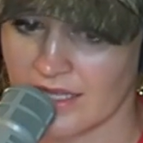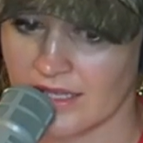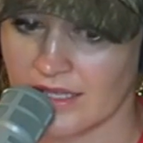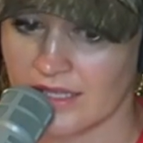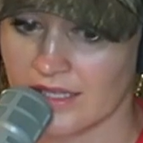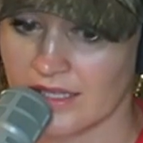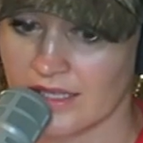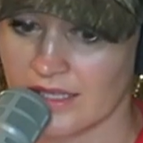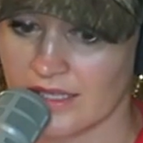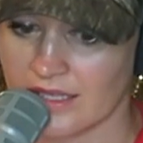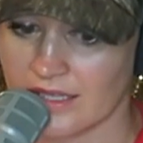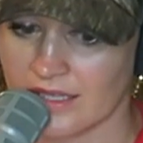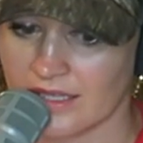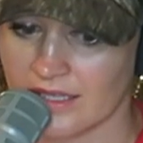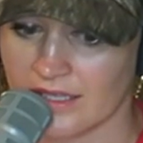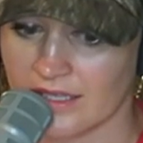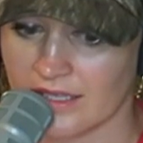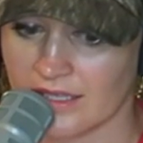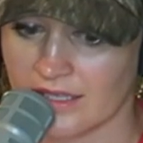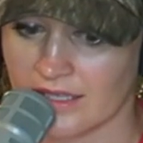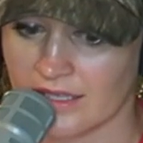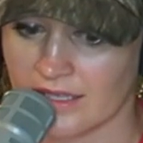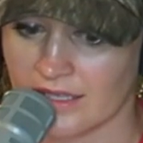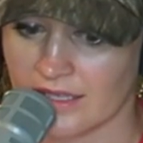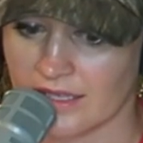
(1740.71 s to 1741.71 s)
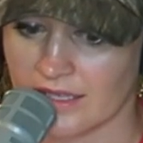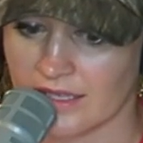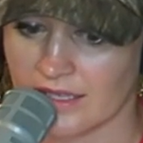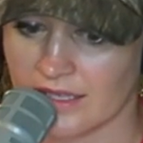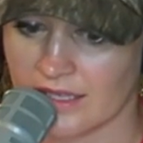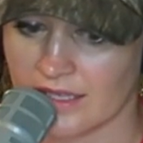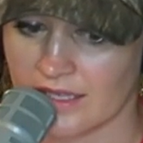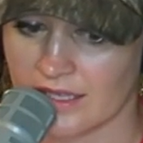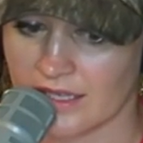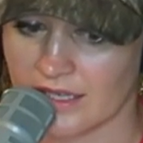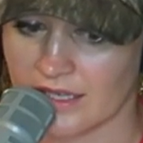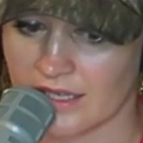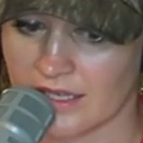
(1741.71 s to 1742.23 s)

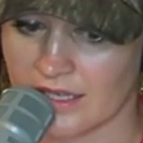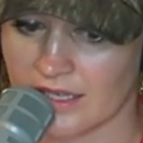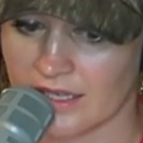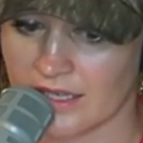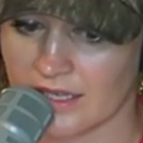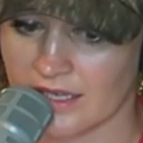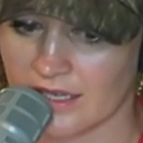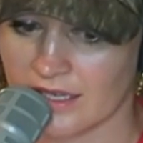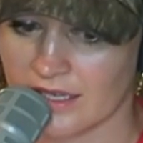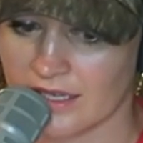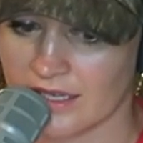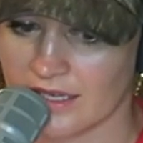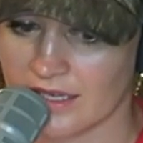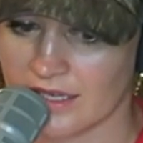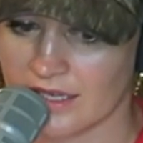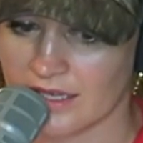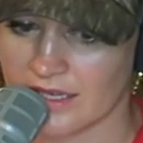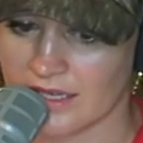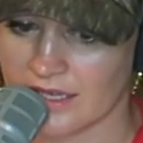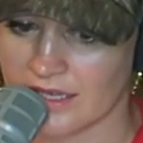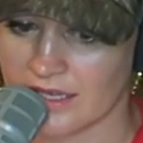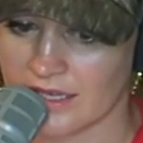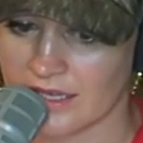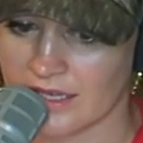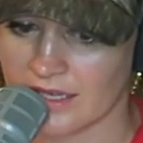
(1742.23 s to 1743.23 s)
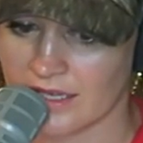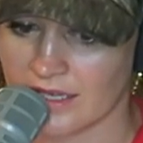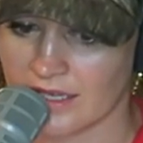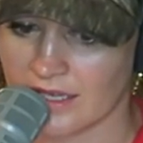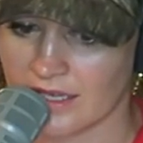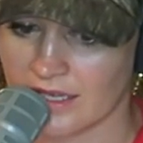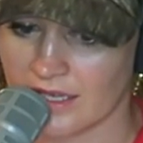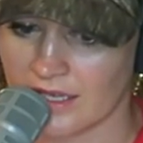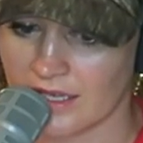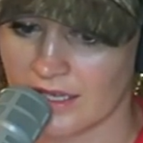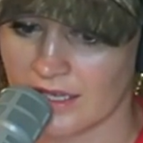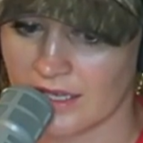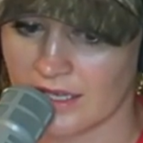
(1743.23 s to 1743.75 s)

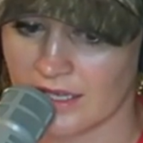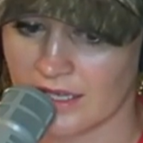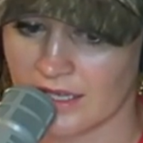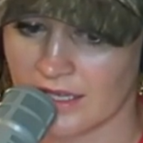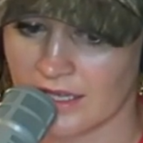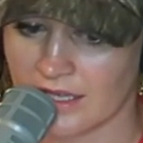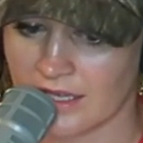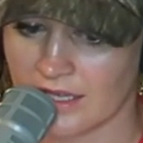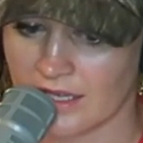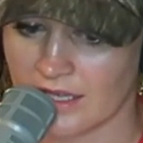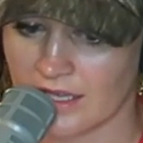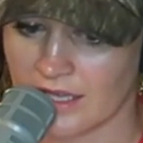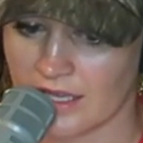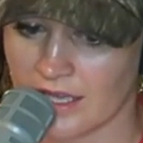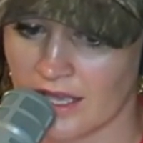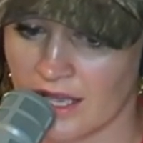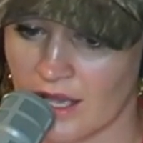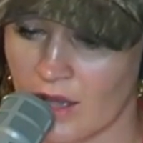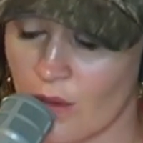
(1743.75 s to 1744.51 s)
No words are spoken by the person on screen.